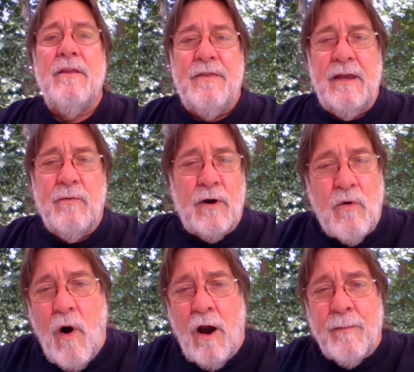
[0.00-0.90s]
the
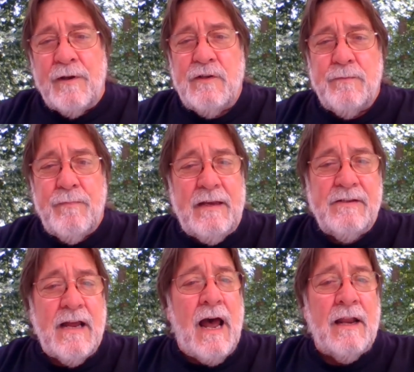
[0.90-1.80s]
requirements
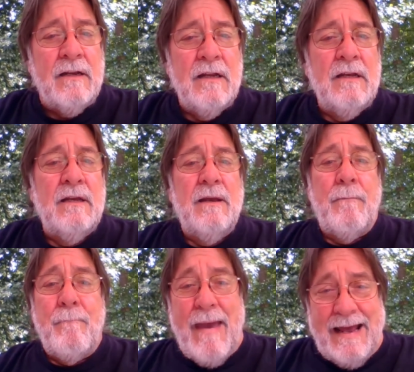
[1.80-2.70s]
based on
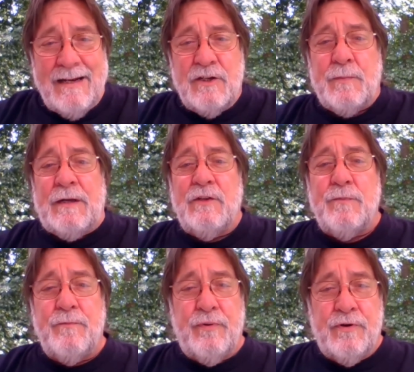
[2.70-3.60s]
management's
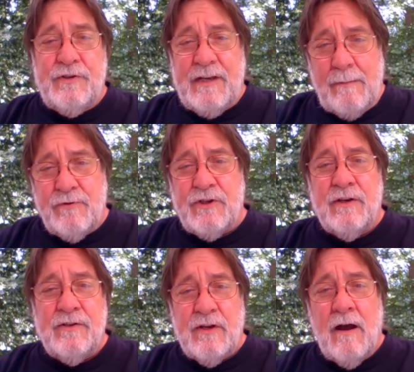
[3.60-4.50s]

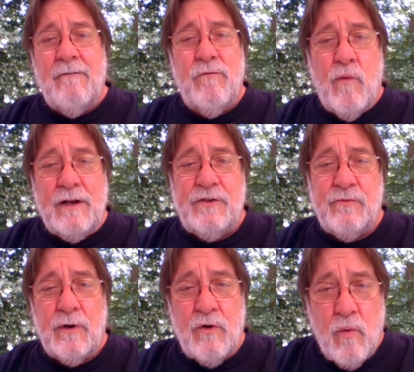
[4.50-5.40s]
perceptions of what's
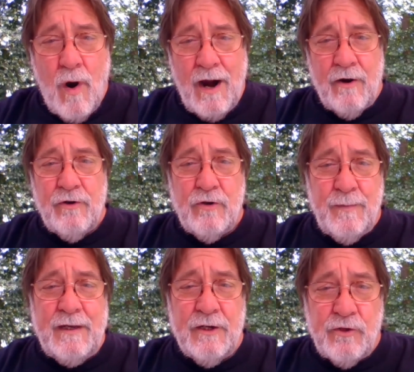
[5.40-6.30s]
required to
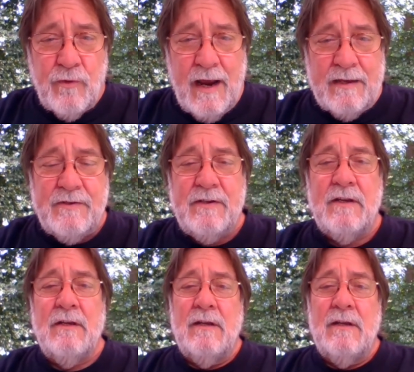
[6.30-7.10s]
be addressed.